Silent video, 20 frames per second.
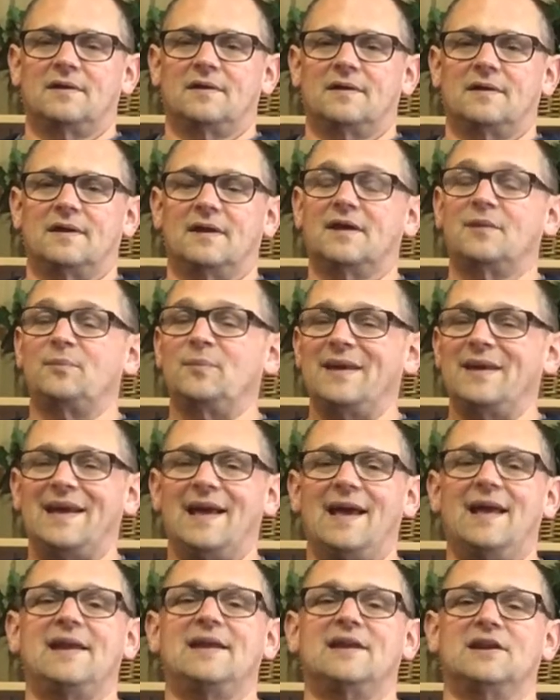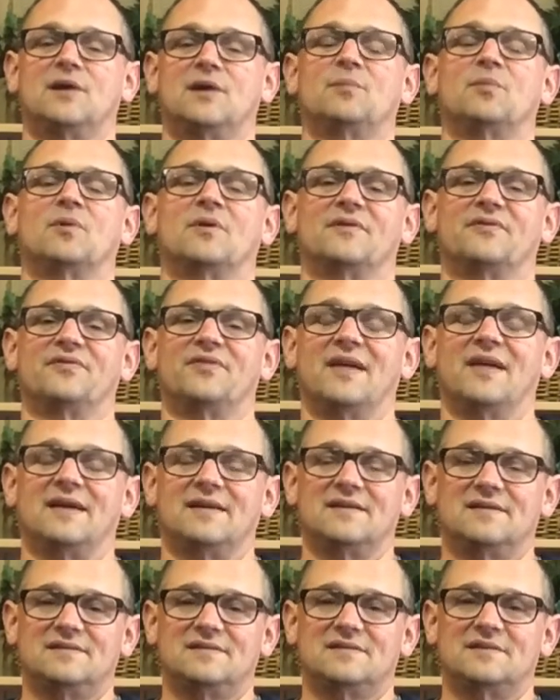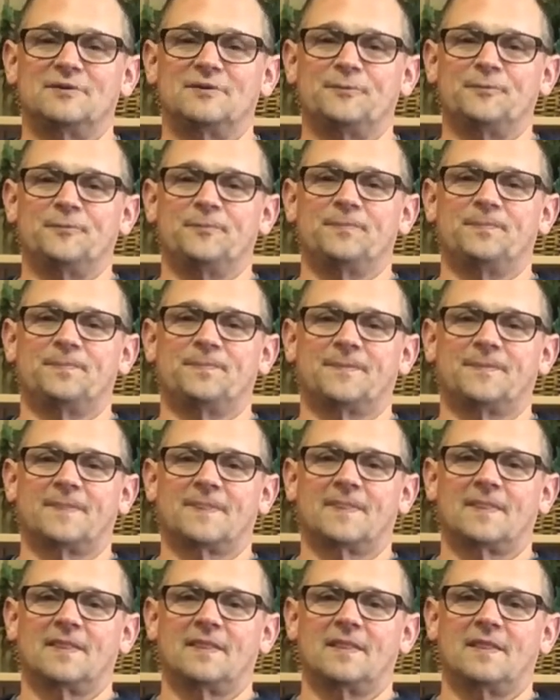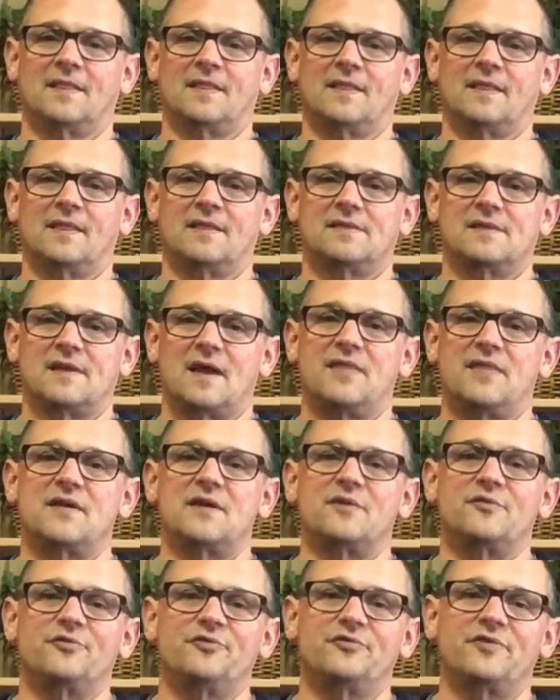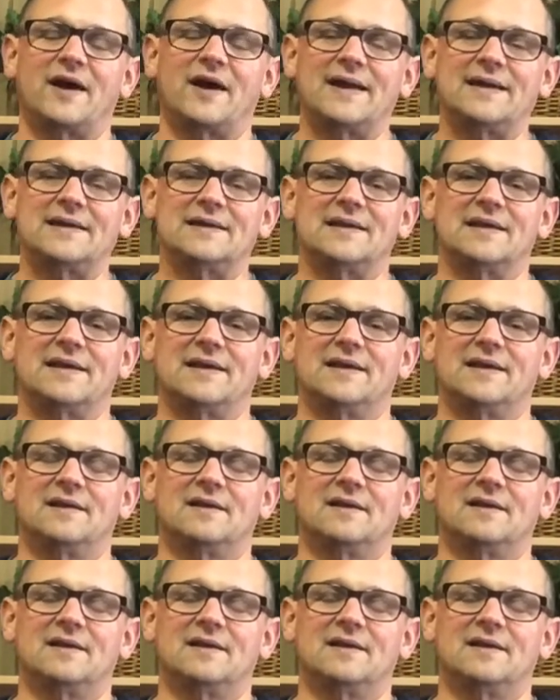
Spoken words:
It can be any number of things. And then finally,